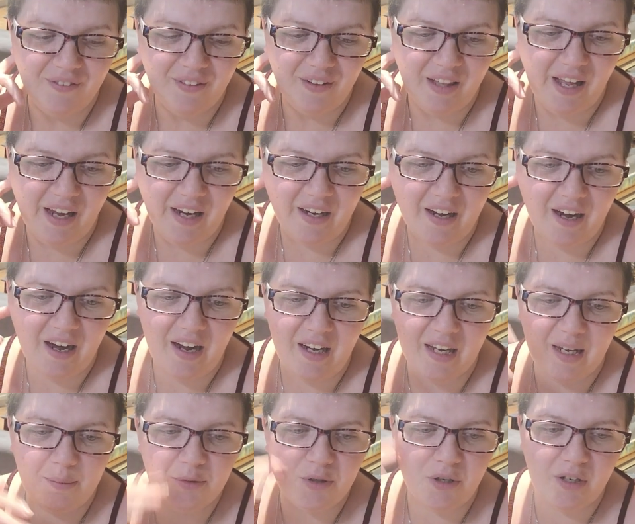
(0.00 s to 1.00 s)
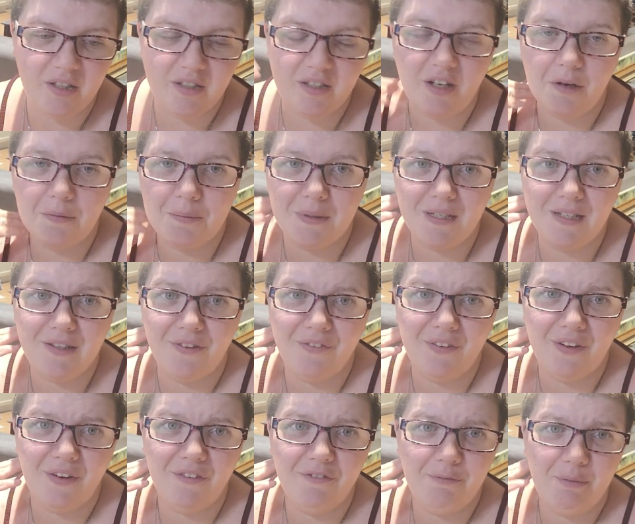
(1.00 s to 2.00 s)
Like, I keep trying to talk myself
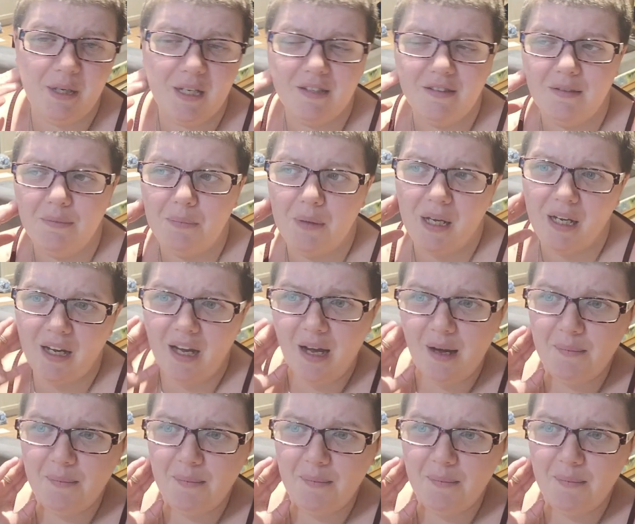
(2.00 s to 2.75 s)
out of because I'm like,